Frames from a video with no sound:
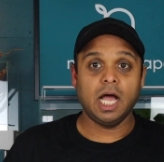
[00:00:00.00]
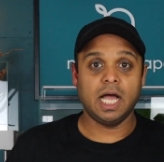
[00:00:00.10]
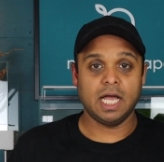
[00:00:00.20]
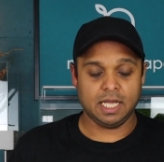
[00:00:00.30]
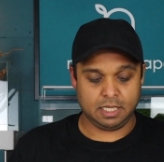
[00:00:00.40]

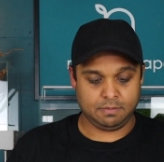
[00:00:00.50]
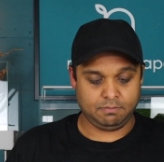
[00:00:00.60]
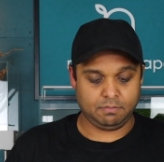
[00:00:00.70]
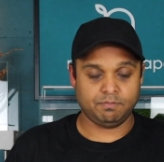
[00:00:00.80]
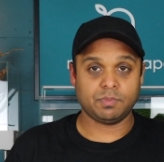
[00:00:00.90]

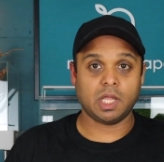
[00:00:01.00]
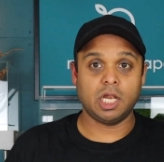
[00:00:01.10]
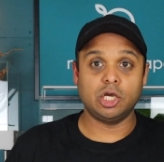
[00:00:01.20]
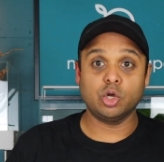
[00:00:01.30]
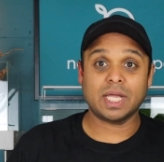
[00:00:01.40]
Um,
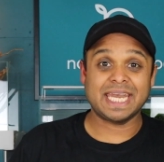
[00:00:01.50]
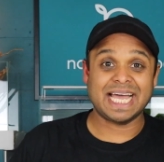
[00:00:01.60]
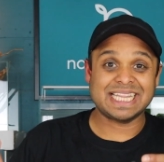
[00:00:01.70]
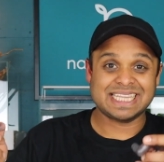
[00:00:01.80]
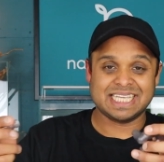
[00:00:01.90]
looking
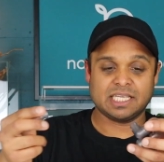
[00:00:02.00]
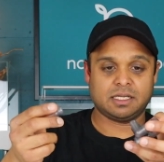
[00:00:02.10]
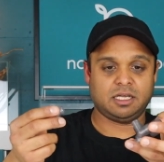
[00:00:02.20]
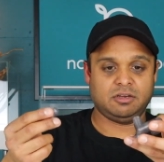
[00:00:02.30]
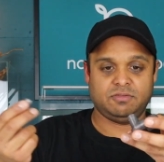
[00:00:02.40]
at the
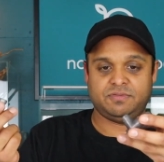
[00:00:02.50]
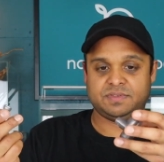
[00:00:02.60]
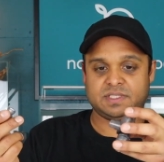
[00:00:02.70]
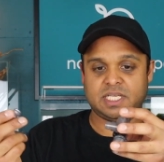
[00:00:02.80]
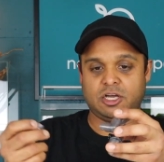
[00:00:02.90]
kind of
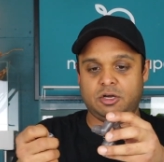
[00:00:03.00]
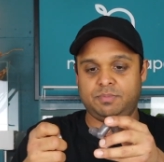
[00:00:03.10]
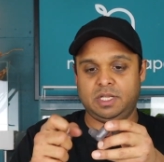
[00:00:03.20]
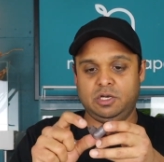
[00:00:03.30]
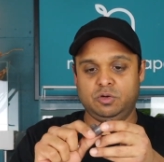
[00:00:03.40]

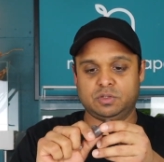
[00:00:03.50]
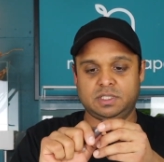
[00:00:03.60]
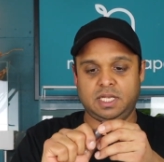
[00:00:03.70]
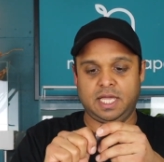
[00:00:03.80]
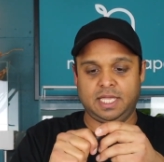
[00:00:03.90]
setup, it
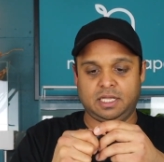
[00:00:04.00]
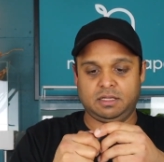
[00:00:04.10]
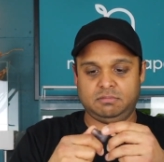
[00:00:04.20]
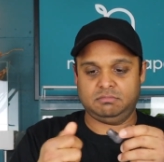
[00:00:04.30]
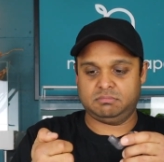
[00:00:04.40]
looks
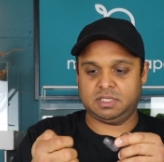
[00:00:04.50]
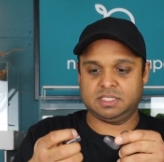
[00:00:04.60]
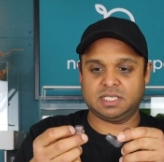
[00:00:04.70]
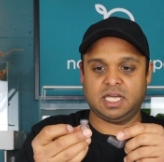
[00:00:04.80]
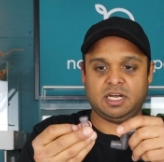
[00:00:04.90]
like
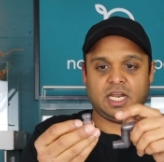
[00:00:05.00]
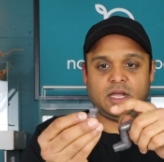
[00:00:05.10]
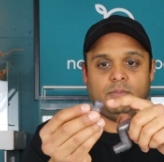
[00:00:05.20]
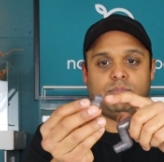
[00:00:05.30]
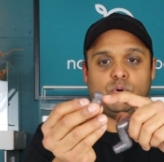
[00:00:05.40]
there's a kind of
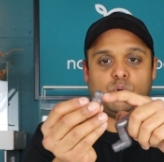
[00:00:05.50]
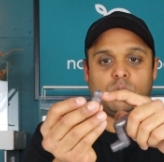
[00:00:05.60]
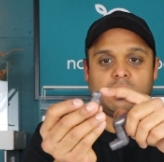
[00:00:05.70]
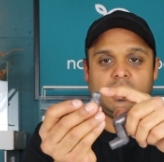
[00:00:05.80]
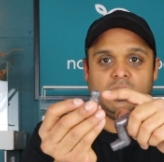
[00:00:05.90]
like a
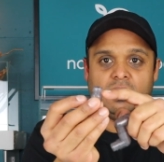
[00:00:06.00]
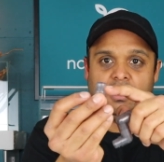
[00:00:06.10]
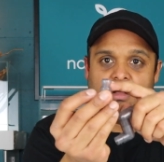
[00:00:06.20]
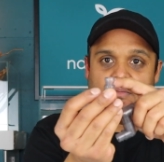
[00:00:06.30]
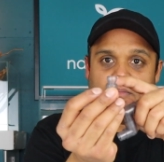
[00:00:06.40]
ball,
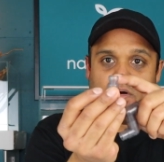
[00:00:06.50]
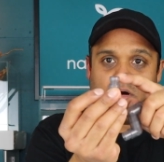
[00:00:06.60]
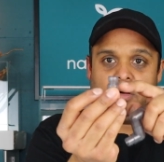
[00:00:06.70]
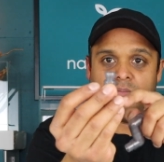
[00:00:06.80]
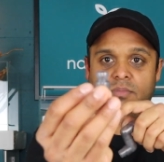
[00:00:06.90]

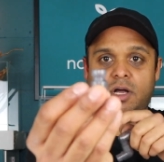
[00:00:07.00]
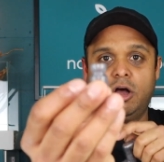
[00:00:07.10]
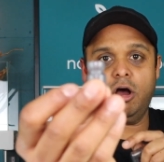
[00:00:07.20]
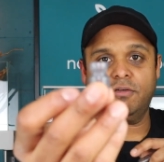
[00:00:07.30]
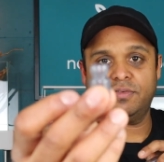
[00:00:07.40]

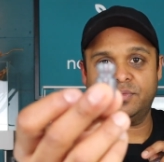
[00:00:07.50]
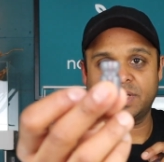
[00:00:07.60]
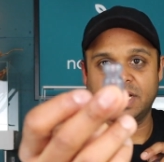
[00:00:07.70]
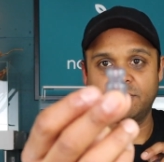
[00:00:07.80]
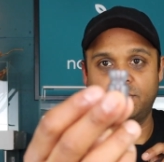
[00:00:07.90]
half
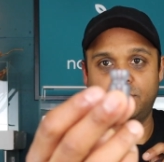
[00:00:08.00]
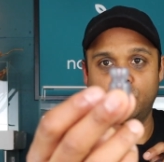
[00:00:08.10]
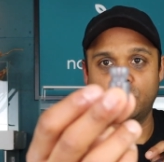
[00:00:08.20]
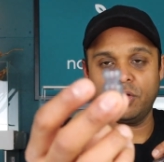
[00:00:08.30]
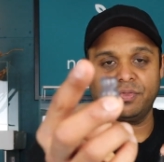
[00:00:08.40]
kind of
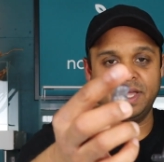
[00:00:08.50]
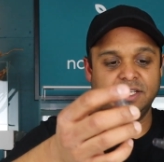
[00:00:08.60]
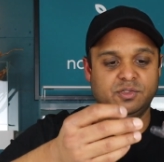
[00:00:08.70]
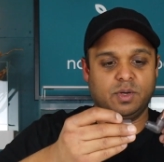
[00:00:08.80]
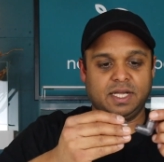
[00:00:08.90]
ball on
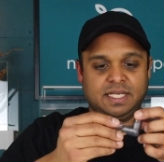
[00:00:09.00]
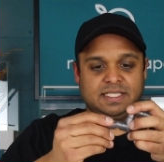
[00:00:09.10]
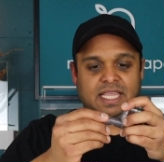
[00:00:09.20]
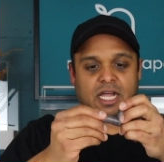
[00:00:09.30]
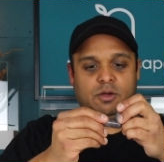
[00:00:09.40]
there. So I
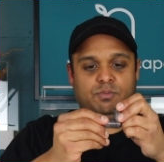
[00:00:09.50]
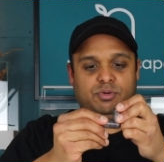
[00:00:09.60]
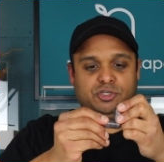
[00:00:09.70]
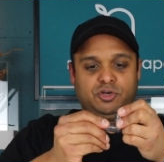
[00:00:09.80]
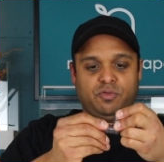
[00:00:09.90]
guess that can
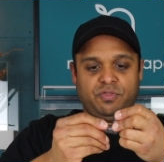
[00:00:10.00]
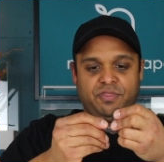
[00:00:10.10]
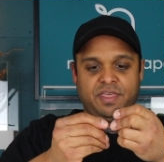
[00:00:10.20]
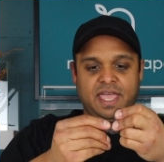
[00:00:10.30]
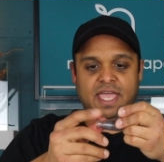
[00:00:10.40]
push
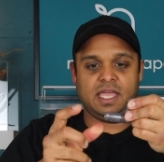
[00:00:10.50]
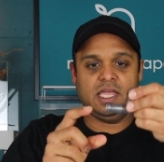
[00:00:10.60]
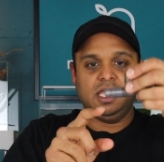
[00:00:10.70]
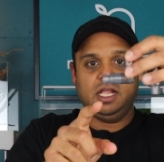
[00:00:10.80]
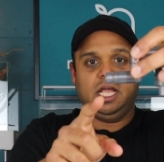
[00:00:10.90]
on there,
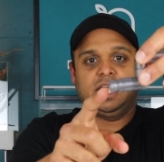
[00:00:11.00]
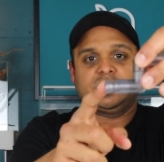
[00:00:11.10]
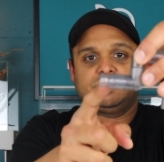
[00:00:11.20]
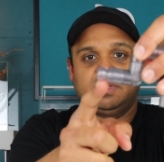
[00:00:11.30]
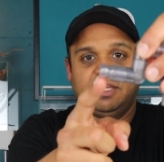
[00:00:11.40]

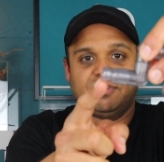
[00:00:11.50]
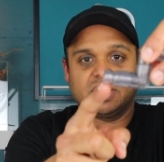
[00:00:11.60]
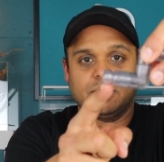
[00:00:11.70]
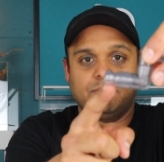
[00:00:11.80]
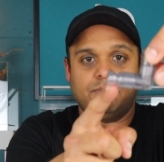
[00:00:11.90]

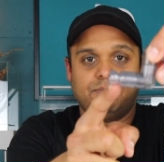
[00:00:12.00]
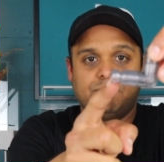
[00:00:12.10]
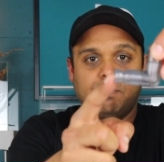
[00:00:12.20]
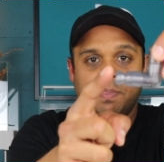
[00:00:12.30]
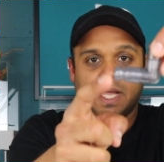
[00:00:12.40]
leaving the
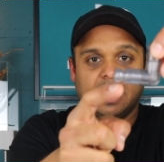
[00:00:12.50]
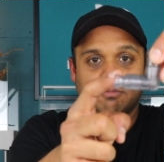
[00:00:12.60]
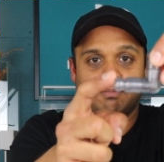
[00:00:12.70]
kind